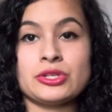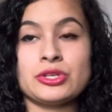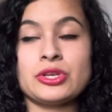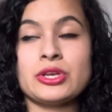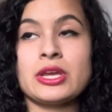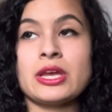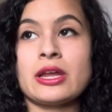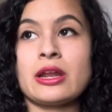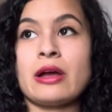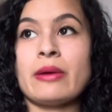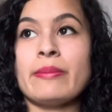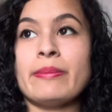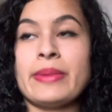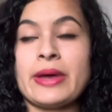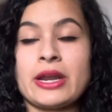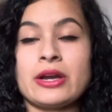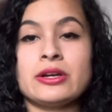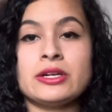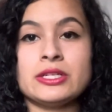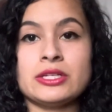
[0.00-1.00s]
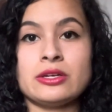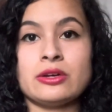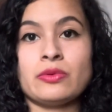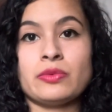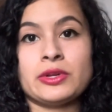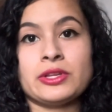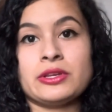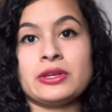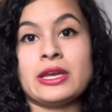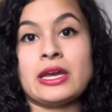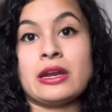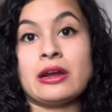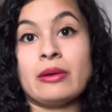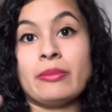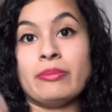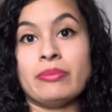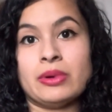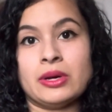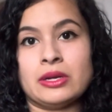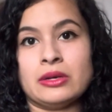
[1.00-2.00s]
You get a better deal when you get a
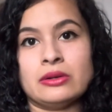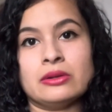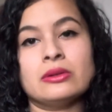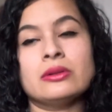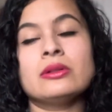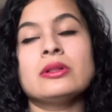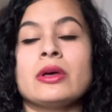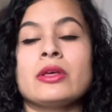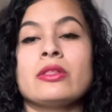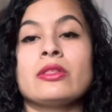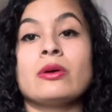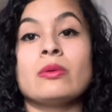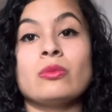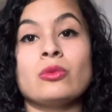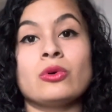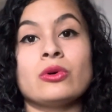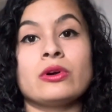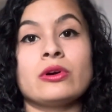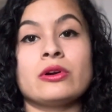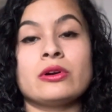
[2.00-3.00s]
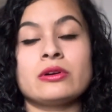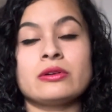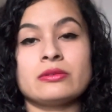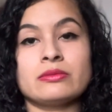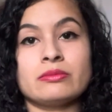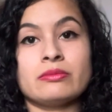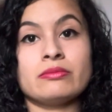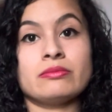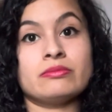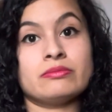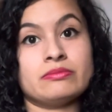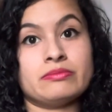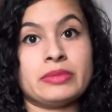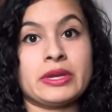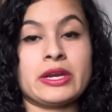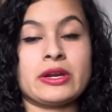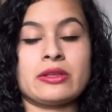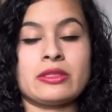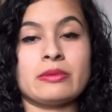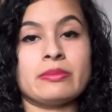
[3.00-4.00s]
bundle. The more
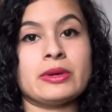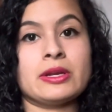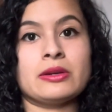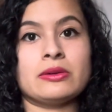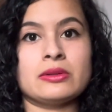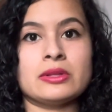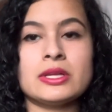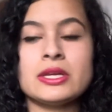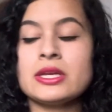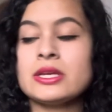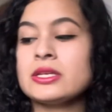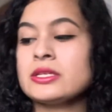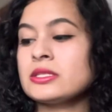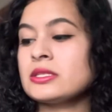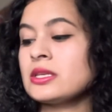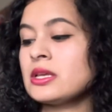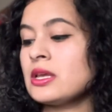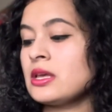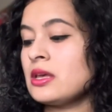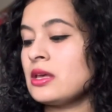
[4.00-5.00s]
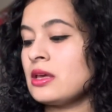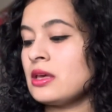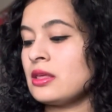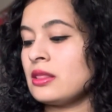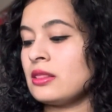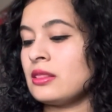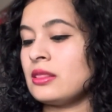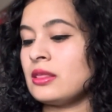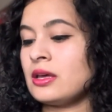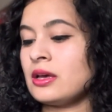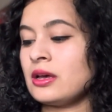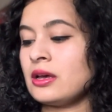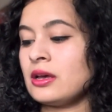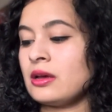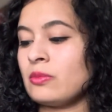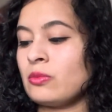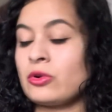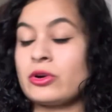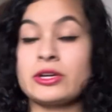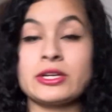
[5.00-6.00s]
bigger the bundle is, the
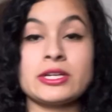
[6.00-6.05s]
more